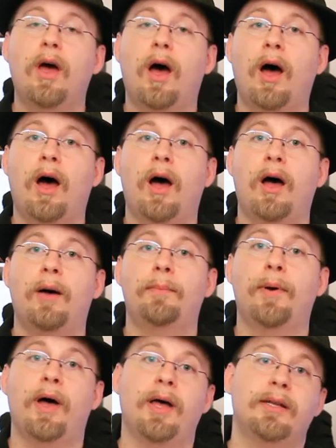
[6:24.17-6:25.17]
uh,
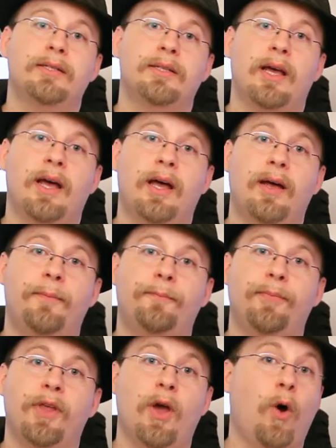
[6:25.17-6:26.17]
but um,
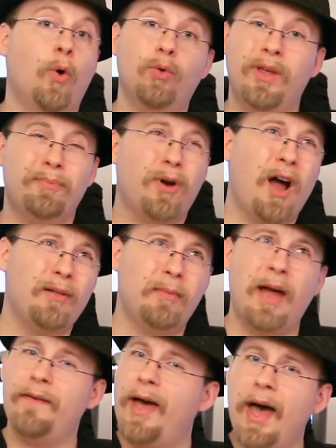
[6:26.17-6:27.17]
the only problem
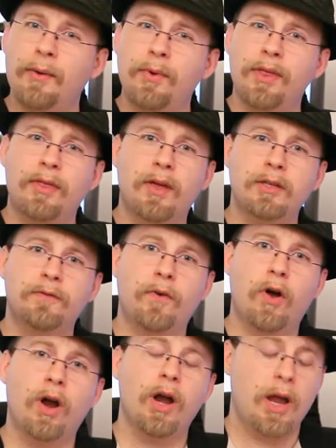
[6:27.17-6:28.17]
I've had with it thus
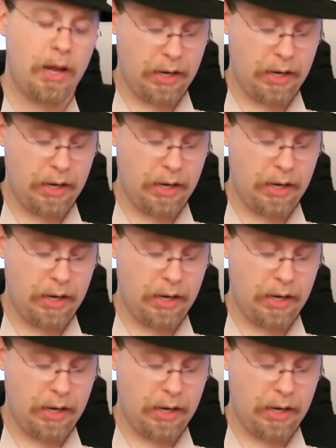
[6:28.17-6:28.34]
far